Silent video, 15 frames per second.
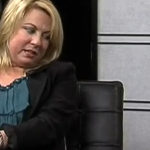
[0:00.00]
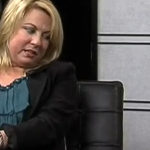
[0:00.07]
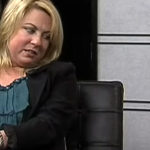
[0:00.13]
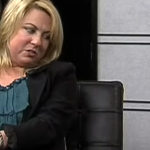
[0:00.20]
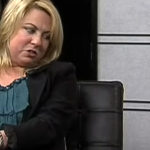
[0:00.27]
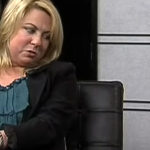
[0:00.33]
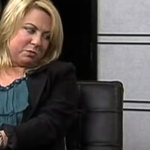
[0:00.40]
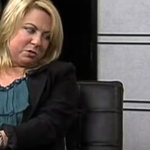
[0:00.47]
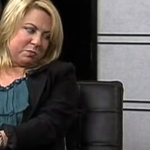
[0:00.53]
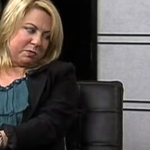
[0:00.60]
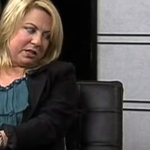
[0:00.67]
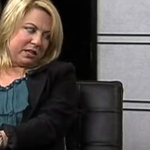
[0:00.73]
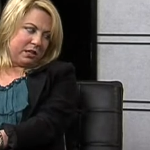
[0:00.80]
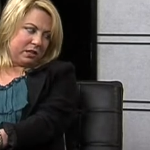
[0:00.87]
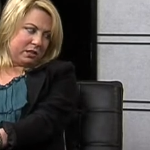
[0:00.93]
In terms of
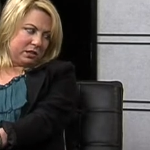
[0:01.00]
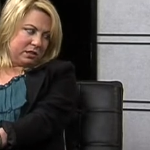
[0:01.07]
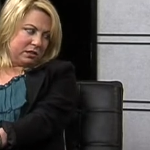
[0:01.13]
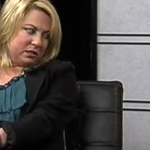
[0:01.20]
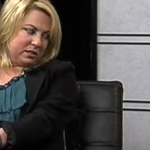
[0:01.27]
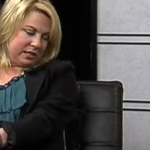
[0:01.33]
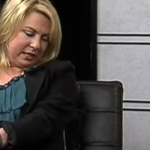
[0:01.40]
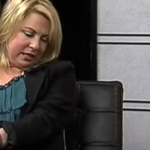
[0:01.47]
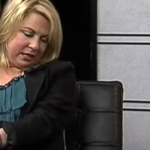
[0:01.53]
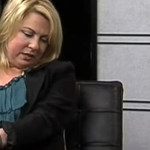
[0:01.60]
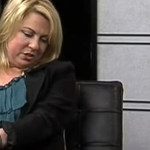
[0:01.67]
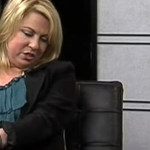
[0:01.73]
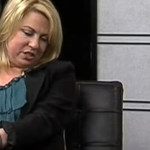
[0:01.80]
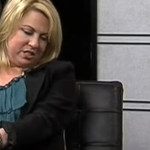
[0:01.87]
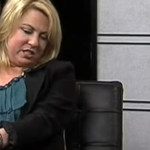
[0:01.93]
being a clinical
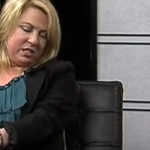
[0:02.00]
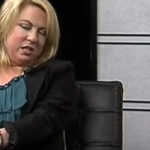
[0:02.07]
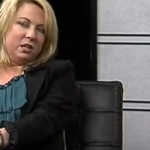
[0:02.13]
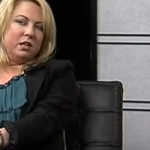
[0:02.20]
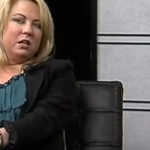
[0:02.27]
psychologist,